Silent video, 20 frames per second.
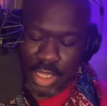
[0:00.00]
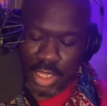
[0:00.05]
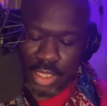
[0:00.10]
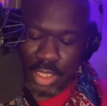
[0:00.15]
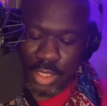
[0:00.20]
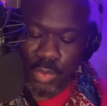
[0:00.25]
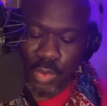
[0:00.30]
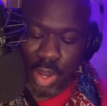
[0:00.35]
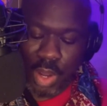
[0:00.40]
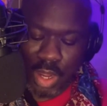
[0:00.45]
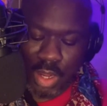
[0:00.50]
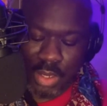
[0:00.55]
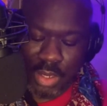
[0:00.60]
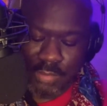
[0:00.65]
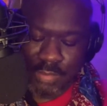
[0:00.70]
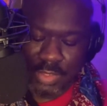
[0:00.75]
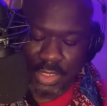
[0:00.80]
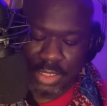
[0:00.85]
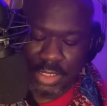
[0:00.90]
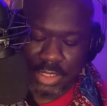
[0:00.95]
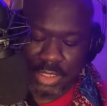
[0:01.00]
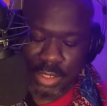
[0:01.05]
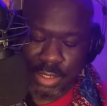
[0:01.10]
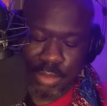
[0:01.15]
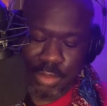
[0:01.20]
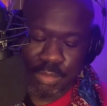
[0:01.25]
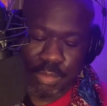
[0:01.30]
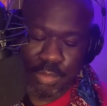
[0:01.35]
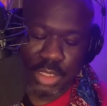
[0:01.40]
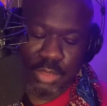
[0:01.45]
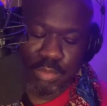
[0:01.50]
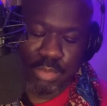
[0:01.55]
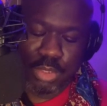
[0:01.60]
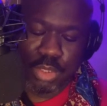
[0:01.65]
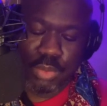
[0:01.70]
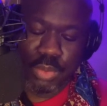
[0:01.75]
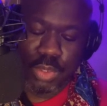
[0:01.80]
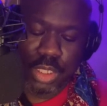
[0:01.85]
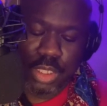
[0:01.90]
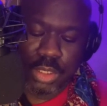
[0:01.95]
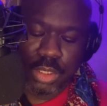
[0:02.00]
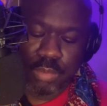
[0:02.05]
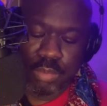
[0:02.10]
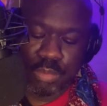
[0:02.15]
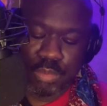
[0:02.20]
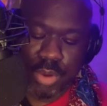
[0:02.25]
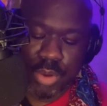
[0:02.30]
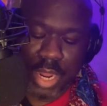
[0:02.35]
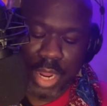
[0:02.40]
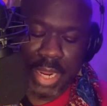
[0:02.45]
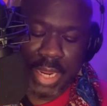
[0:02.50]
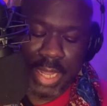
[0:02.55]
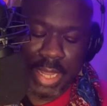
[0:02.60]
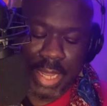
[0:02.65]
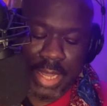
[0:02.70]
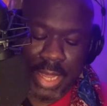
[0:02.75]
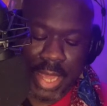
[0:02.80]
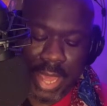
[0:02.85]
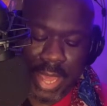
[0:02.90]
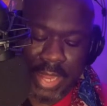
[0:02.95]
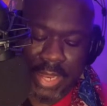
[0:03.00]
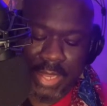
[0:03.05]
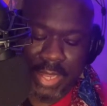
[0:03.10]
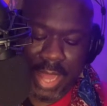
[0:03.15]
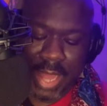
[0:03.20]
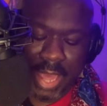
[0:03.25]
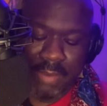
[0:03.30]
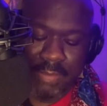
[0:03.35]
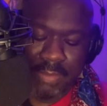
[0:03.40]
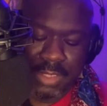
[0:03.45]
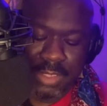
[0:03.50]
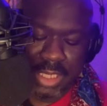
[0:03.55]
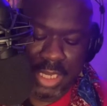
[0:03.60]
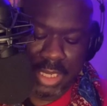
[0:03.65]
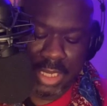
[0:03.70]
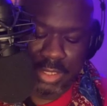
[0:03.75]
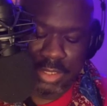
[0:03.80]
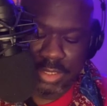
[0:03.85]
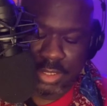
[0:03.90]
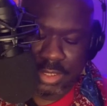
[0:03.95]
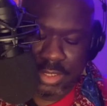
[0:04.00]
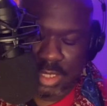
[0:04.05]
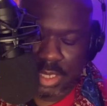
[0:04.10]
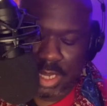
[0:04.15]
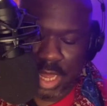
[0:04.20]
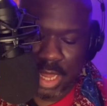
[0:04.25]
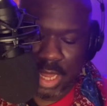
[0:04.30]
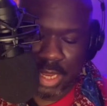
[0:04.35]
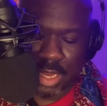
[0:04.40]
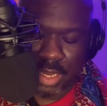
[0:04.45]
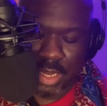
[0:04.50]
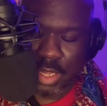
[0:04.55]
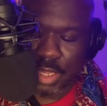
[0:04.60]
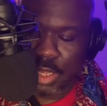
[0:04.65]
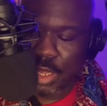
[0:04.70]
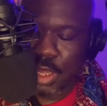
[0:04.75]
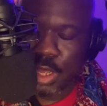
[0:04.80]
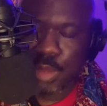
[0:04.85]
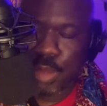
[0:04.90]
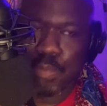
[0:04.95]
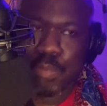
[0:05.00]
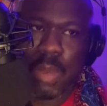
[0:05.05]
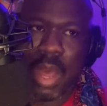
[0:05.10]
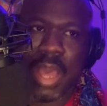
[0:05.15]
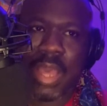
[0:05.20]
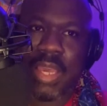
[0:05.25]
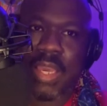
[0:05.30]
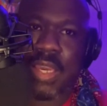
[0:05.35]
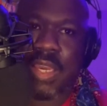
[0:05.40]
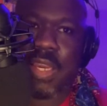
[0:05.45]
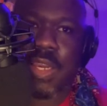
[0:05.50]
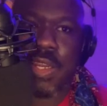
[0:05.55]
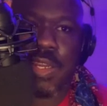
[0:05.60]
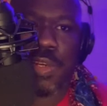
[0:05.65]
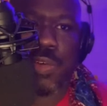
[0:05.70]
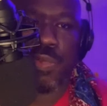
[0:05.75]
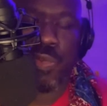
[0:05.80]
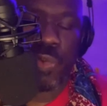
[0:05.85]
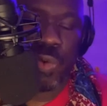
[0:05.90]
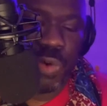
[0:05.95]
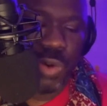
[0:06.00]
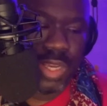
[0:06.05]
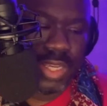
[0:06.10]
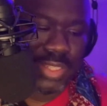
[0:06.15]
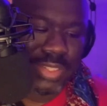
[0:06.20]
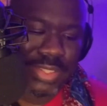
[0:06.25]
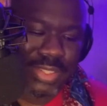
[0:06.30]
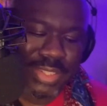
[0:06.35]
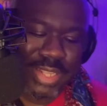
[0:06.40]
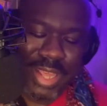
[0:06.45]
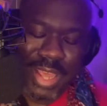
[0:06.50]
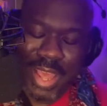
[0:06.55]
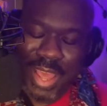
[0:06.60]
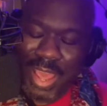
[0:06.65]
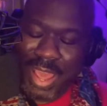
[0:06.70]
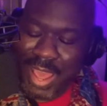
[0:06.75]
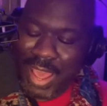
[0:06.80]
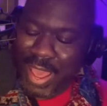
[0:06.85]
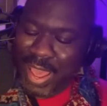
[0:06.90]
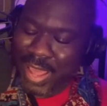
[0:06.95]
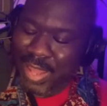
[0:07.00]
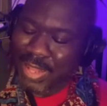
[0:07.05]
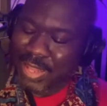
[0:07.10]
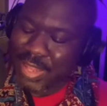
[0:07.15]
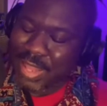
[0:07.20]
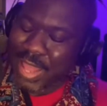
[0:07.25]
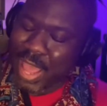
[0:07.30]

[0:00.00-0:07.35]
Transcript: You all have just heard Miss Beulah's Braiding and Life Change Salon by Eden Royce. And